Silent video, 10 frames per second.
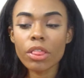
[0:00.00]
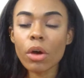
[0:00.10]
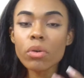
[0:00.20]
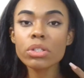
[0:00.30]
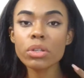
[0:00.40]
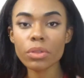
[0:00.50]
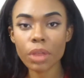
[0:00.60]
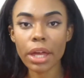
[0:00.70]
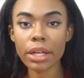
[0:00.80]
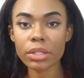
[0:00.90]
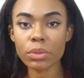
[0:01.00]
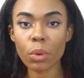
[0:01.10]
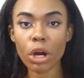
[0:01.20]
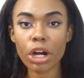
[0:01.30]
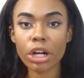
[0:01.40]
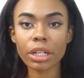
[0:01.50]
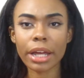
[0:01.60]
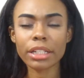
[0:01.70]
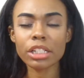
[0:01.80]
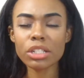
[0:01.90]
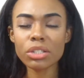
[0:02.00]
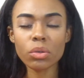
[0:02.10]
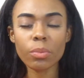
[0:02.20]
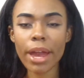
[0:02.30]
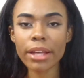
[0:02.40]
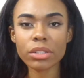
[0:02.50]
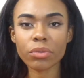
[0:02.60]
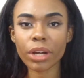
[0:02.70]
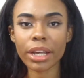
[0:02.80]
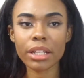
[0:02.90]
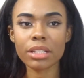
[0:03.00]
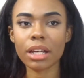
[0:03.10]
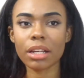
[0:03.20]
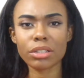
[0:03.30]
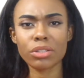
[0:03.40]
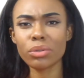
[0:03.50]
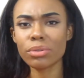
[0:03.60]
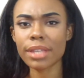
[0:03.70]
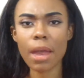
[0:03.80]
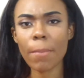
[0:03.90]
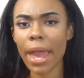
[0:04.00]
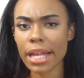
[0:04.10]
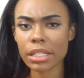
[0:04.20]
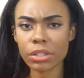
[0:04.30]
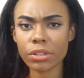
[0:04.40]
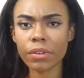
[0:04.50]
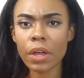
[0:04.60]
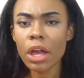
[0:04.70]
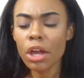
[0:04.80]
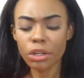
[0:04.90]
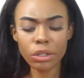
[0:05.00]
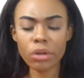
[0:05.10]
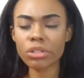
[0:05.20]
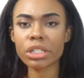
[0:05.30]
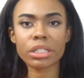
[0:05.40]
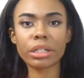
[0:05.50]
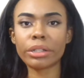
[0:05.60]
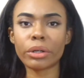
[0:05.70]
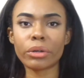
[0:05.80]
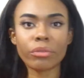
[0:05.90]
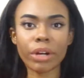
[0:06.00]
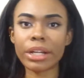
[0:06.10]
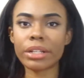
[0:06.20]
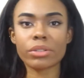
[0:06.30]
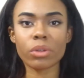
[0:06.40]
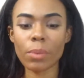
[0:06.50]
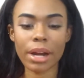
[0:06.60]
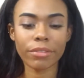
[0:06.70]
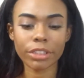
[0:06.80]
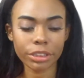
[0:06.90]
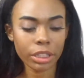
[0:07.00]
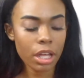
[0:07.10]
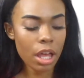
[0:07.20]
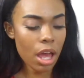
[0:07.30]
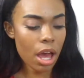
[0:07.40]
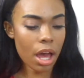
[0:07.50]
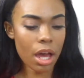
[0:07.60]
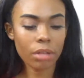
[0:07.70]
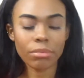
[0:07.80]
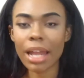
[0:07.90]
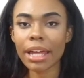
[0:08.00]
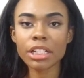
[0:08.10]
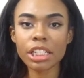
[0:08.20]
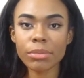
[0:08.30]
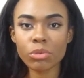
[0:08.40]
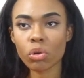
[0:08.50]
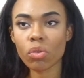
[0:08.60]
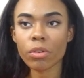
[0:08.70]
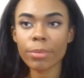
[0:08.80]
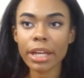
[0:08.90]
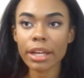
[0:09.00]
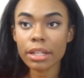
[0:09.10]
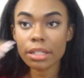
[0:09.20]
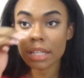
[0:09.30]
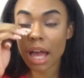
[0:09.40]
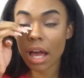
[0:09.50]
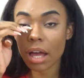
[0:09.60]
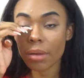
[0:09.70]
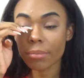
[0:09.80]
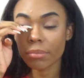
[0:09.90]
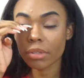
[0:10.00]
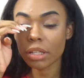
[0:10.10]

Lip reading: those two things were like just two packs of rings, like the 2 10 packs of, you know, just little rings or whatever. I like cheap jewelry because I